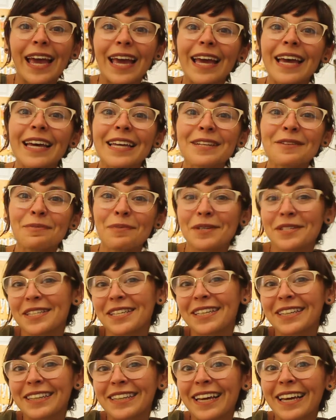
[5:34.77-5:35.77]
and the
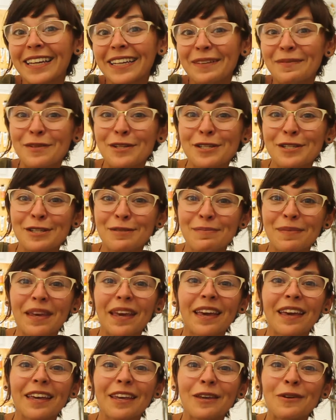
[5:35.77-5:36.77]
person that commissions
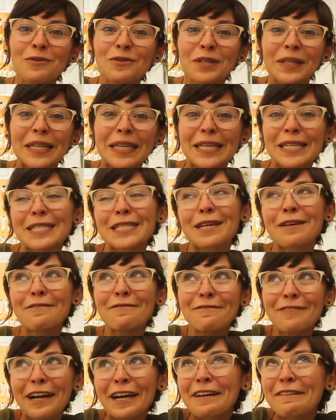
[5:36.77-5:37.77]
me usually is
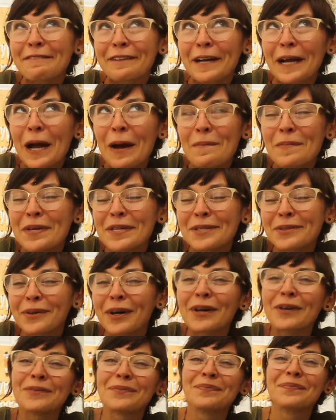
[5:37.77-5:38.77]
very, very happy as
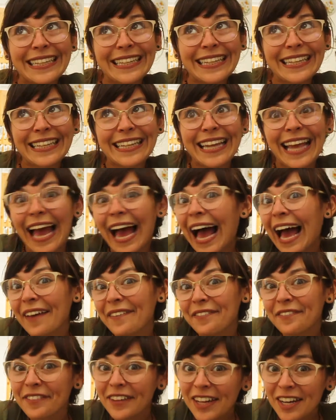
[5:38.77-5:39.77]
well. I
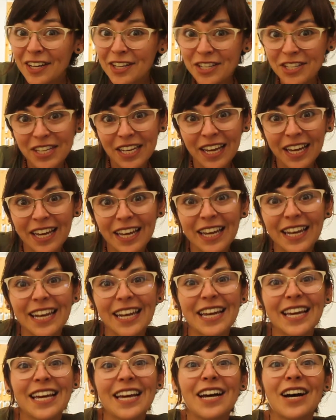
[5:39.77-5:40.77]
finished it.
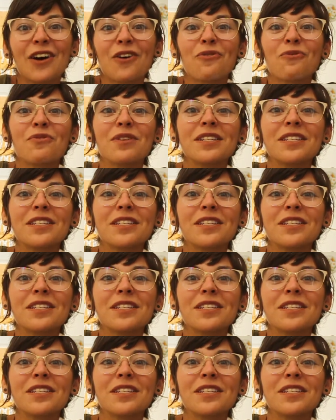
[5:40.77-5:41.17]
We